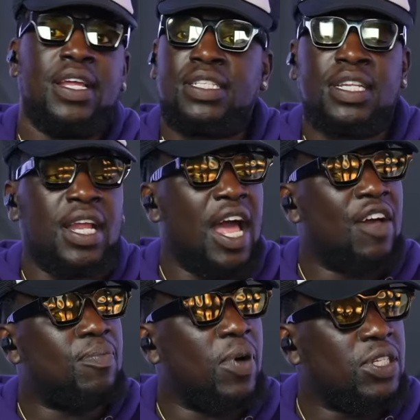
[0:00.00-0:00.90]
Didn't have
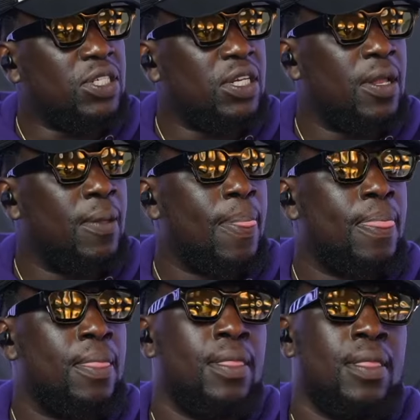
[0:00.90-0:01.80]
much
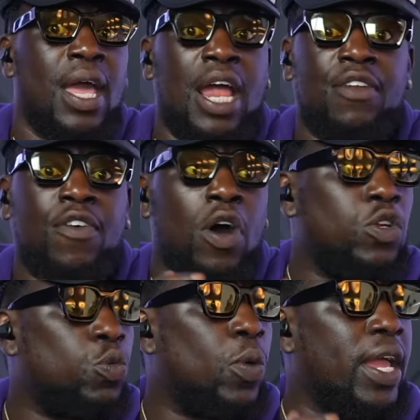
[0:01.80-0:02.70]
and found a way.